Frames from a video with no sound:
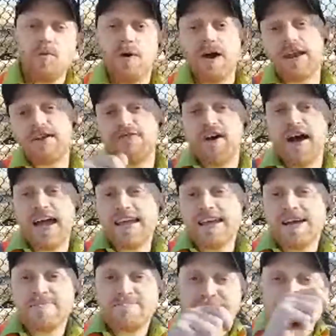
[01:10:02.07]
what if I
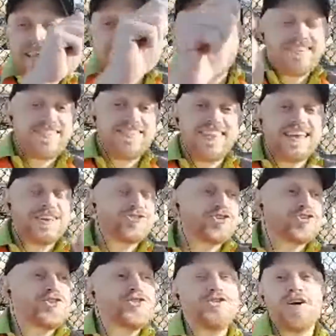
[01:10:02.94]
made this thing
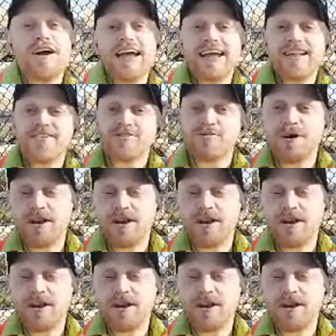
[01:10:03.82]
two lanes?